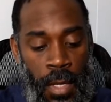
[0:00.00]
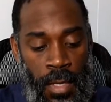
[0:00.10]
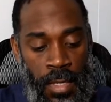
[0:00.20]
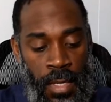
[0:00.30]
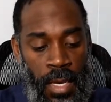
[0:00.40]

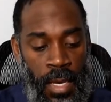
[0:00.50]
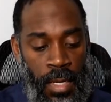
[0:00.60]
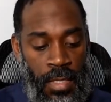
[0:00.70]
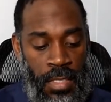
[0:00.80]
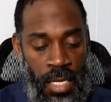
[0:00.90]
and
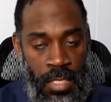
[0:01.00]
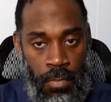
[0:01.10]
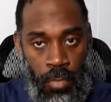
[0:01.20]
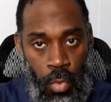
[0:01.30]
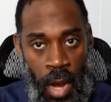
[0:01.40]
it's just
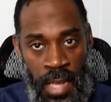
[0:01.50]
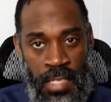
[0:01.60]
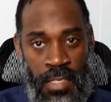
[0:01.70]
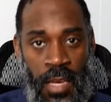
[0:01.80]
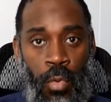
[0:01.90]
more, I
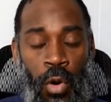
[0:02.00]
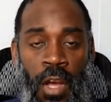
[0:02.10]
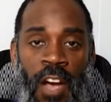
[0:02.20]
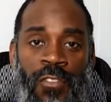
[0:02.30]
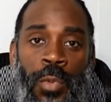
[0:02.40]
just get more
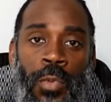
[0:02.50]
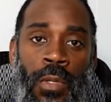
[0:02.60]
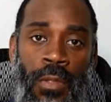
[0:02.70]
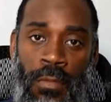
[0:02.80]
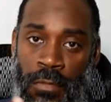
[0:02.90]
comfortable,
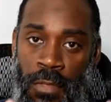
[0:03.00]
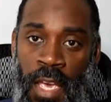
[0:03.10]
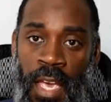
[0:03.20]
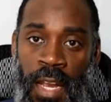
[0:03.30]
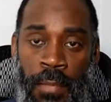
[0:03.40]

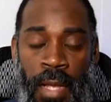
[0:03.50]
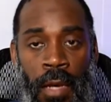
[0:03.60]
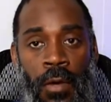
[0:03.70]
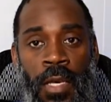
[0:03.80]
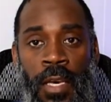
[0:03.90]
and I'm like,
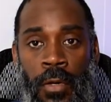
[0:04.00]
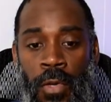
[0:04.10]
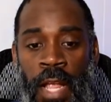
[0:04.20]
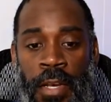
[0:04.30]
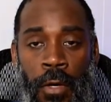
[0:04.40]
okay, cool.
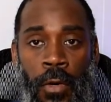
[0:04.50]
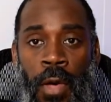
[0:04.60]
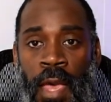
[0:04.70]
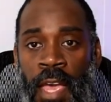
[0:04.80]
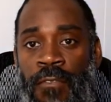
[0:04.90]
I know,
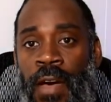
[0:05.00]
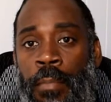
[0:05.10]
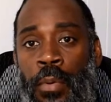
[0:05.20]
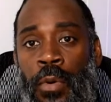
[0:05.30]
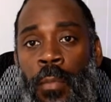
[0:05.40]
hey, if I
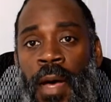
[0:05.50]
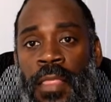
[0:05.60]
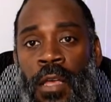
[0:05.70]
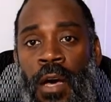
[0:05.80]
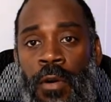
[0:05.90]
pull my
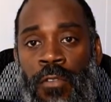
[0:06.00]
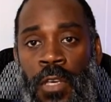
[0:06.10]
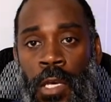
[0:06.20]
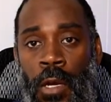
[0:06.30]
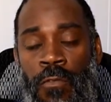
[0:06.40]
thumb over
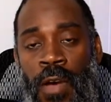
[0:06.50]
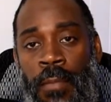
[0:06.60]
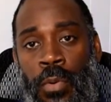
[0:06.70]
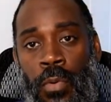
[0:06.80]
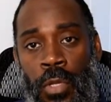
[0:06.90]
here, if I
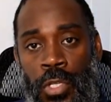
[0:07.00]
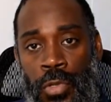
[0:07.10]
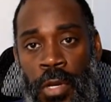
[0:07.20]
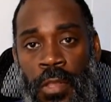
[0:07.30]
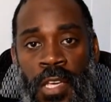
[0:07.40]
pull the
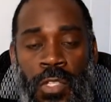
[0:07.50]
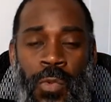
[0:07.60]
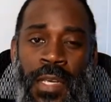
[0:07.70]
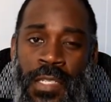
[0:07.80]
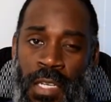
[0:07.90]
trigger this way,
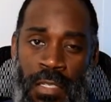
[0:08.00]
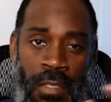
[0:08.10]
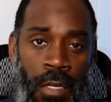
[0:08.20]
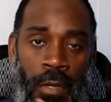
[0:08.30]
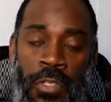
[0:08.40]
it's just,
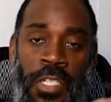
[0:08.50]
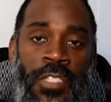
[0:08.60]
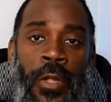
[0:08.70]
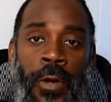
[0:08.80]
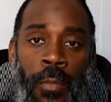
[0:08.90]
you're just
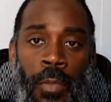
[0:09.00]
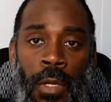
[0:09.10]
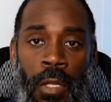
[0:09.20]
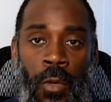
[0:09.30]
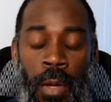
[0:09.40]
learning a
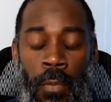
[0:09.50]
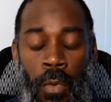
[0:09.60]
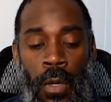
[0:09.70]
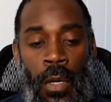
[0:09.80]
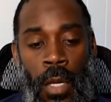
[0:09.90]
little bit
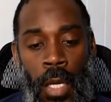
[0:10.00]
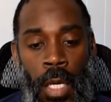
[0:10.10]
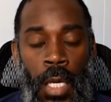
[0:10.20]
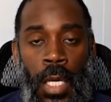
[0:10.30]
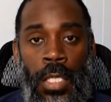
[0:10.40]
more.
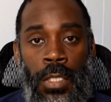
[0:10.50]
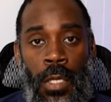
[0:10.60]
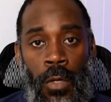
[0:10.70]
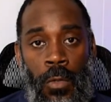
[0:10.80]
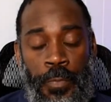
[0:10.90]

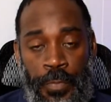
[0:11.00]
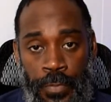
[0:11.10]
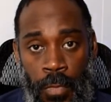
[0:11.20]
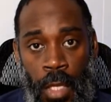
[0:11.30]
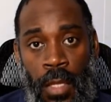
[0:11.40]
So
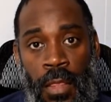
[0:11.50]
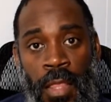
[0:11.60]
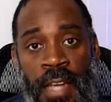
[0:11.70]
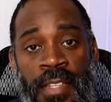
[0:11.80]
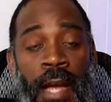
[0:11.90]

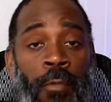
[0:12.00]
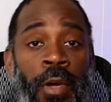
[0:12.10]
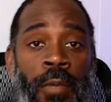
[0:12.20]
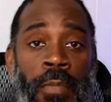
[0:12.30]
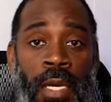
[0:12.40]
that's how I
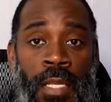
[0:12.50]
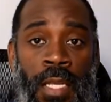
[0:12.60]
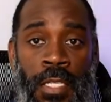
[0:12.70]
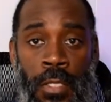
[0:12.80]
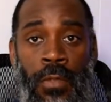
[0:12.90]
recommend that you